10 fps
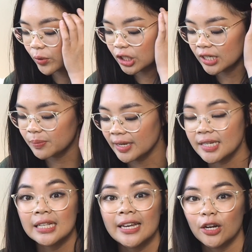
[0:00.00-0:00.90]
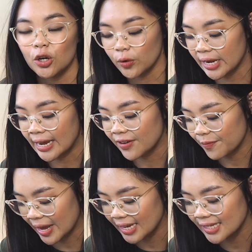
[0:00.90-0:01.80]
which is basically a creative
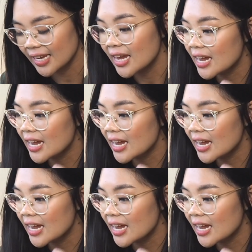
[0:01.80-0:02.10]
piece.